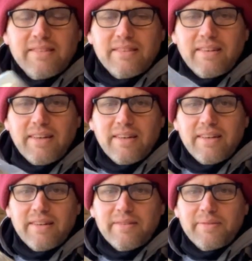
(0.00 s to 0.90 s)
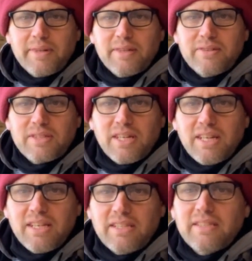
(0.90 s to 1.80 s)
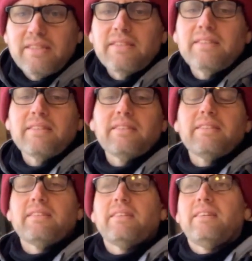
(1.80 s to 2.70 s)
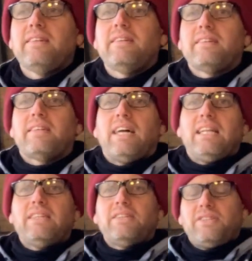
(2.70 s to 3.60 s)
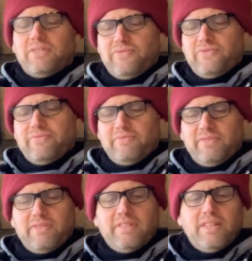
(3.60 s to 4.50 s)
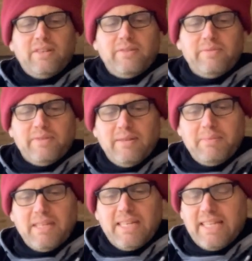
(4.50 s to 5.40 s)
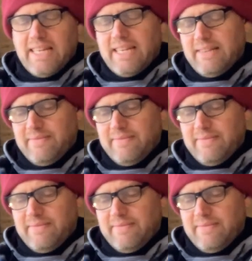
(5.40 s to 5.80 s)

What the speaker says: what are those called? Collars? No, something like that.